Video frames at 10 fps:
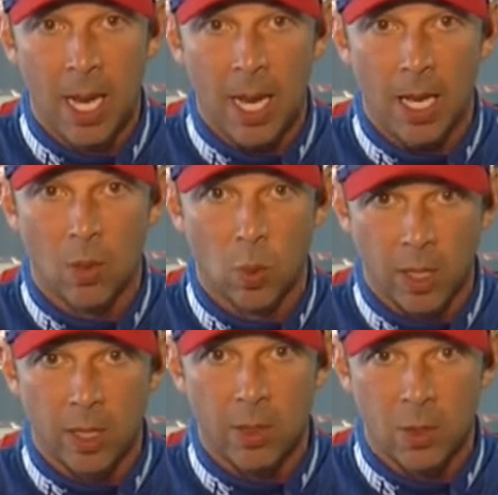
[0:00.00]
And
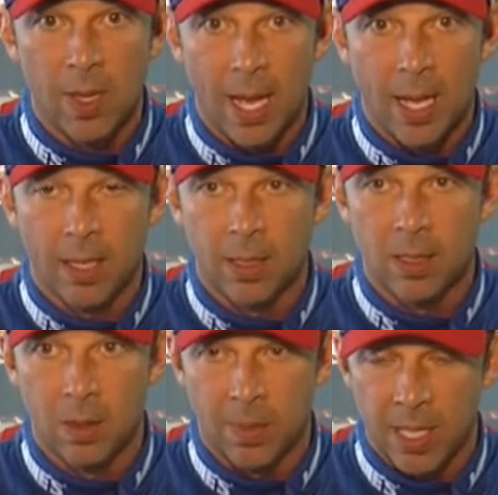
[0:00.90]
we're going to do that
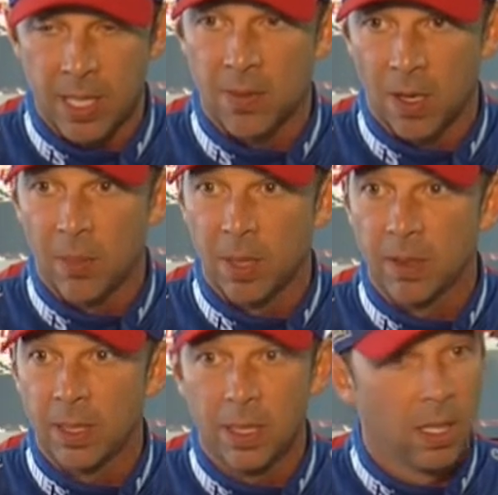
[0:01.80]
to the best of our
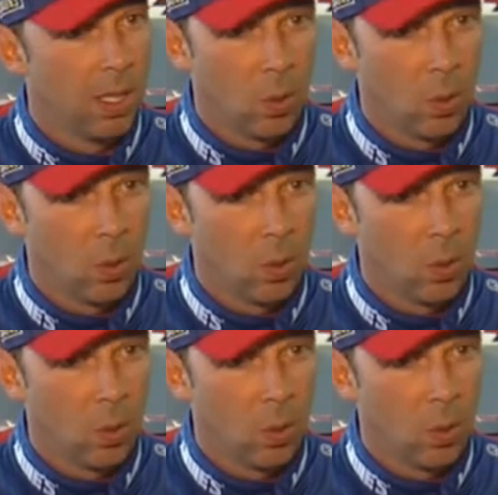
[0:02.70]
ability